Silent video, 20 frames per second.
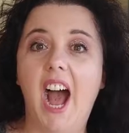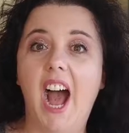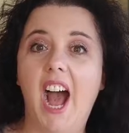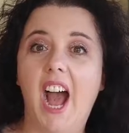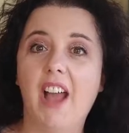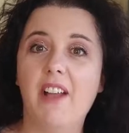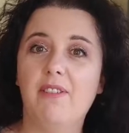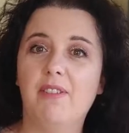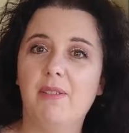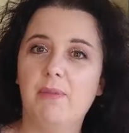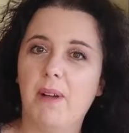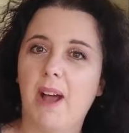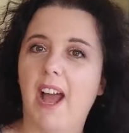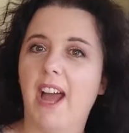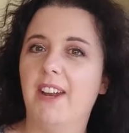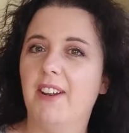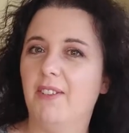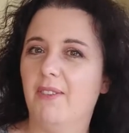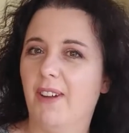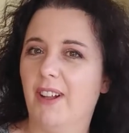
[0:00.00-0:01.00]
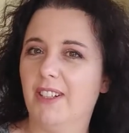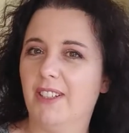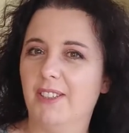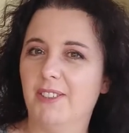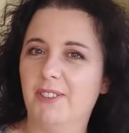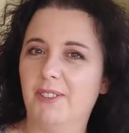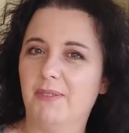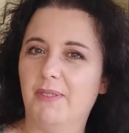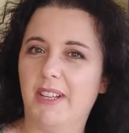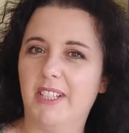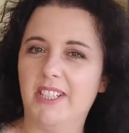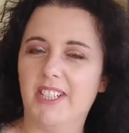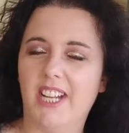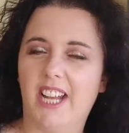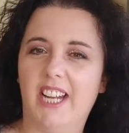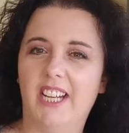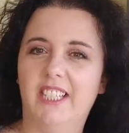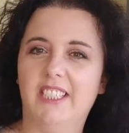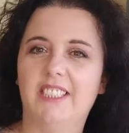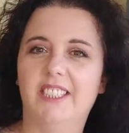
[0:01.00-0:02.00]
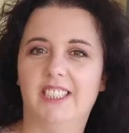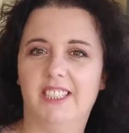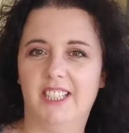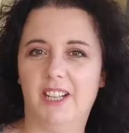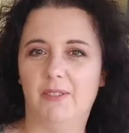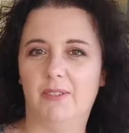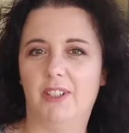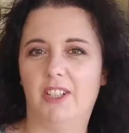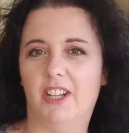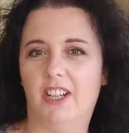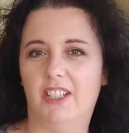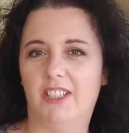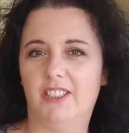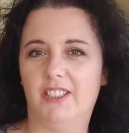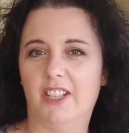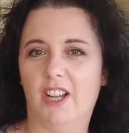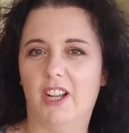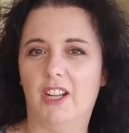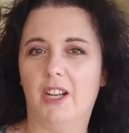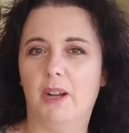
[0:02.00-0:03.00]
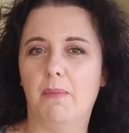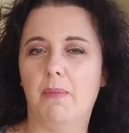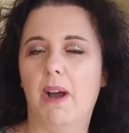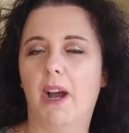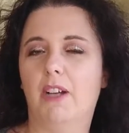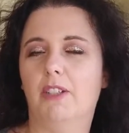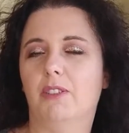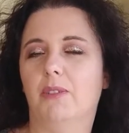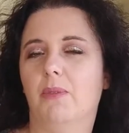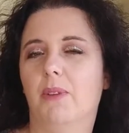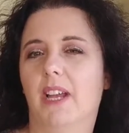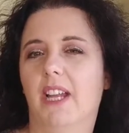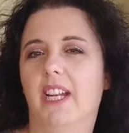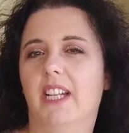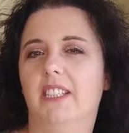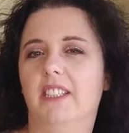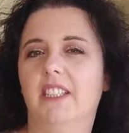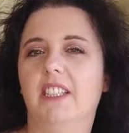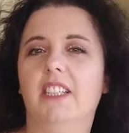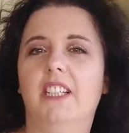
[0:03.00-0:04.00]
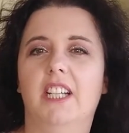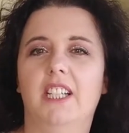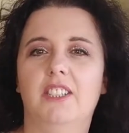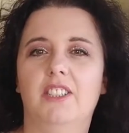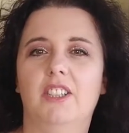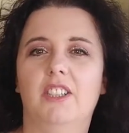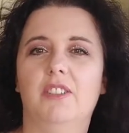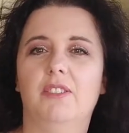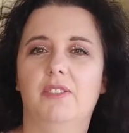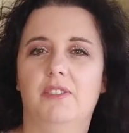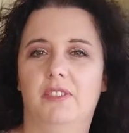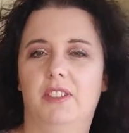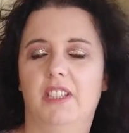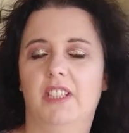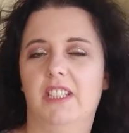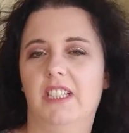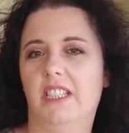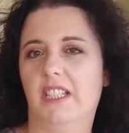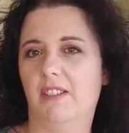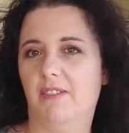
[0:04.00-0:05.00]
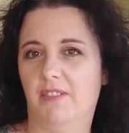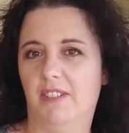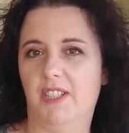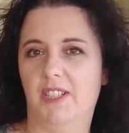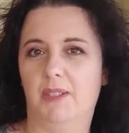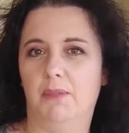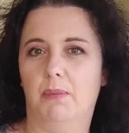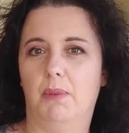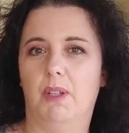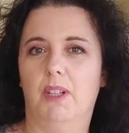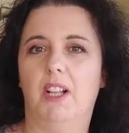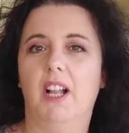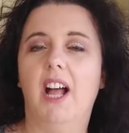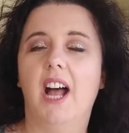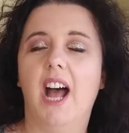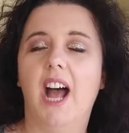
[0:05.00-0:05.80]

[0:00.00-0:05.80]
Hi everybody, welcome to my channel. Today we're gonna talk about when a teenager feels invisible.